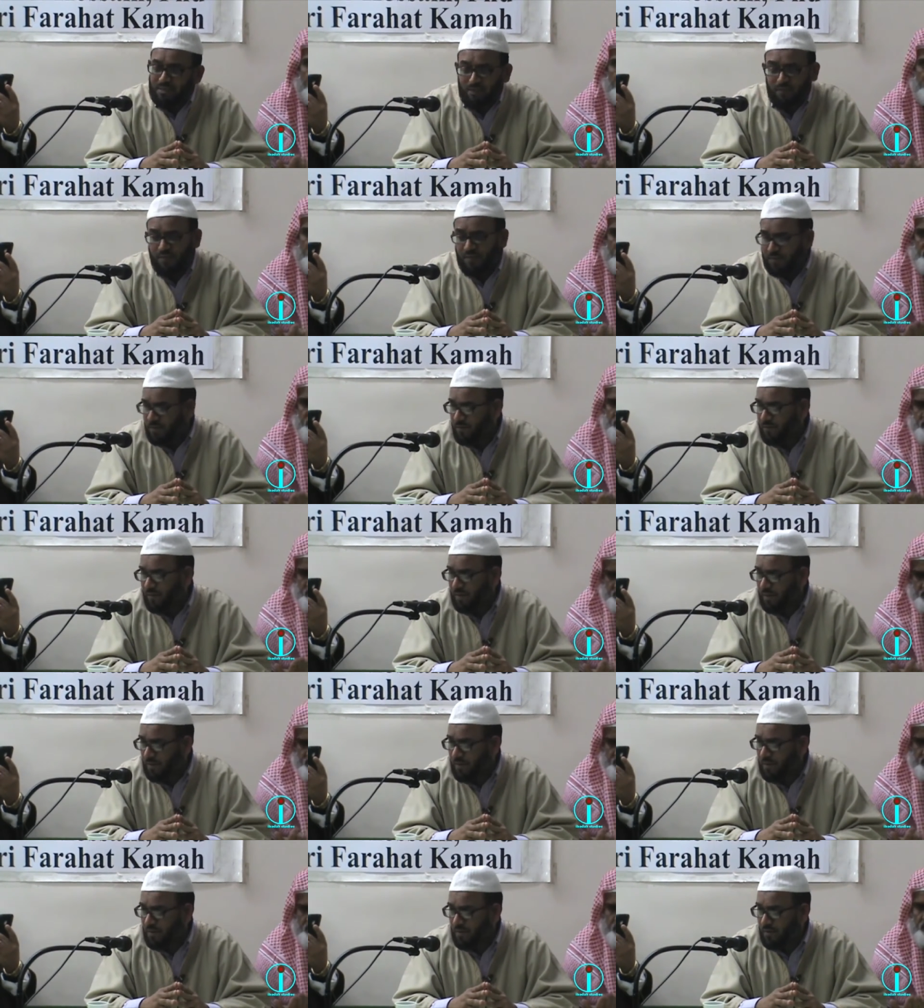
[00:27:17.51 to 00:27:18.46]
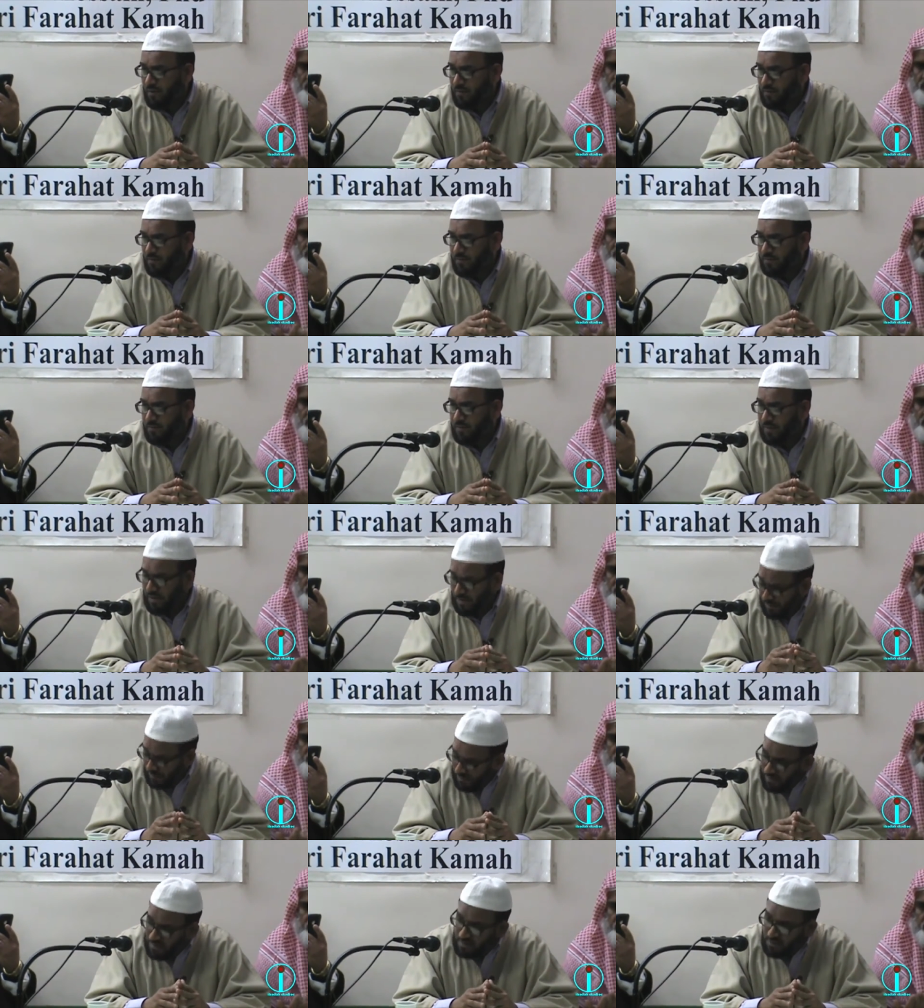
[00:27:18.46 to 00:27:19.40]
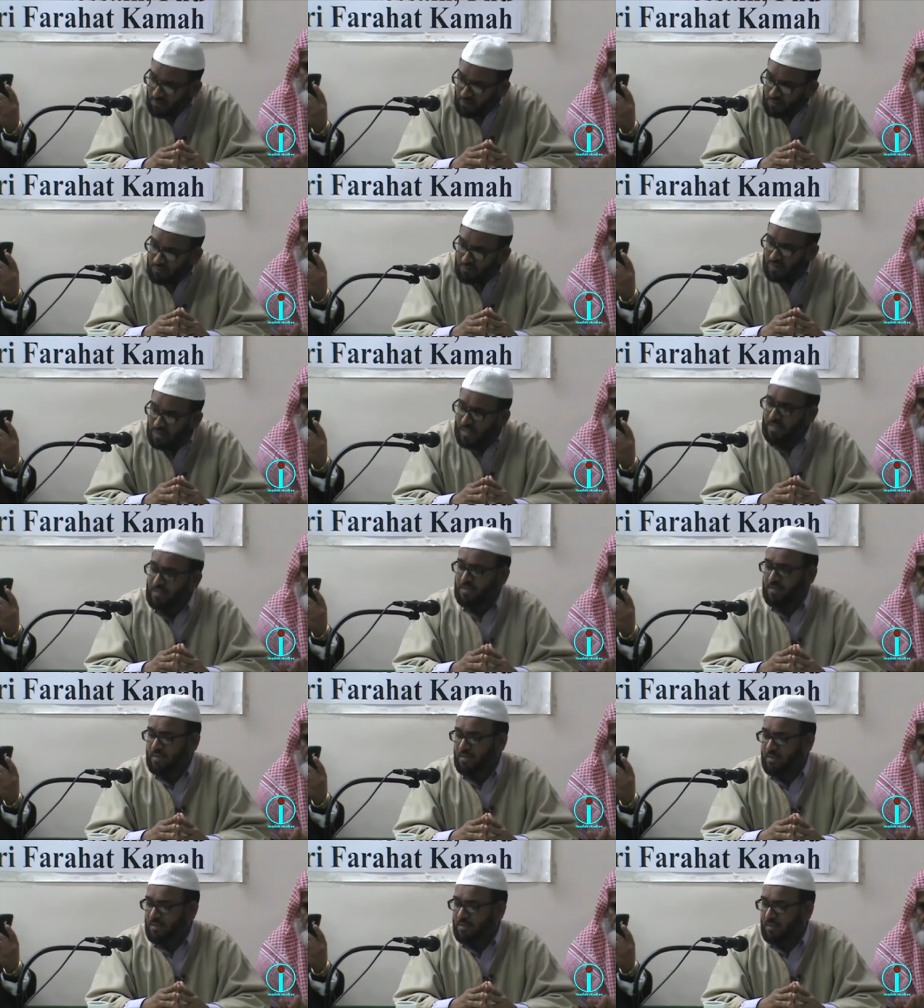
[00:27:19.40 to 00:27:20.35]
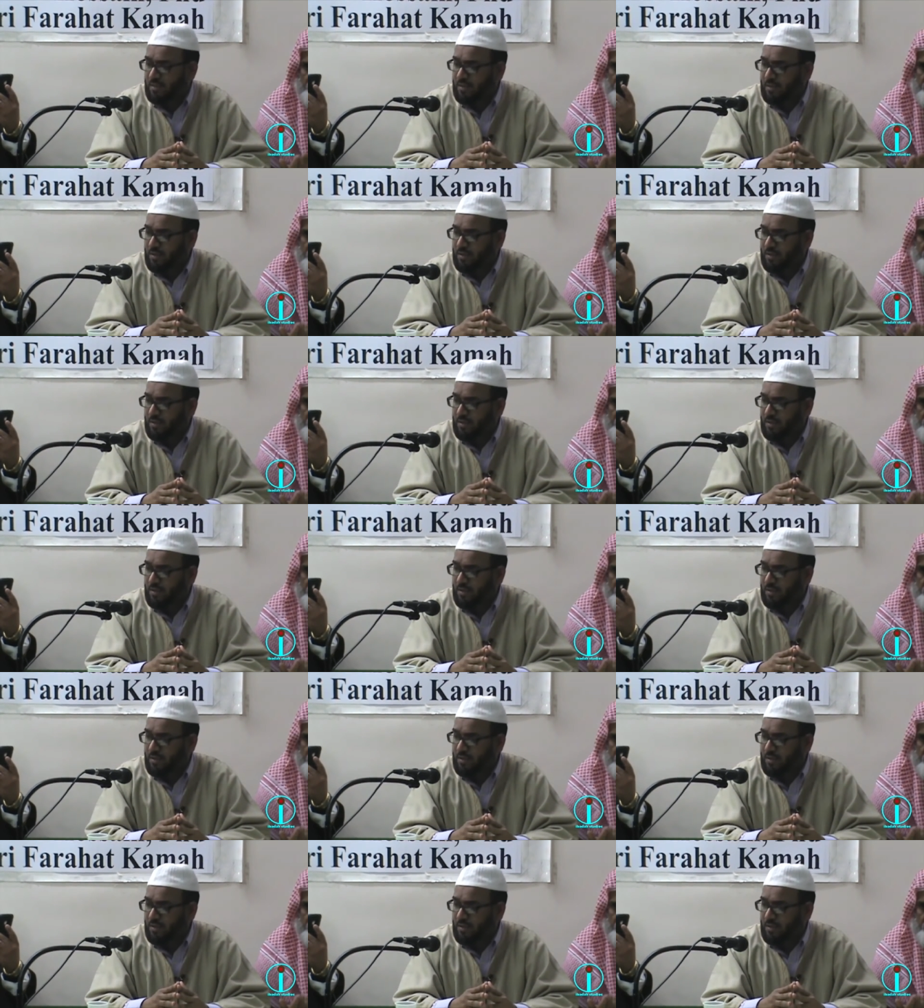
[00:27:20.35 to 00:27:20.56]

in the face of earth. This country, yes.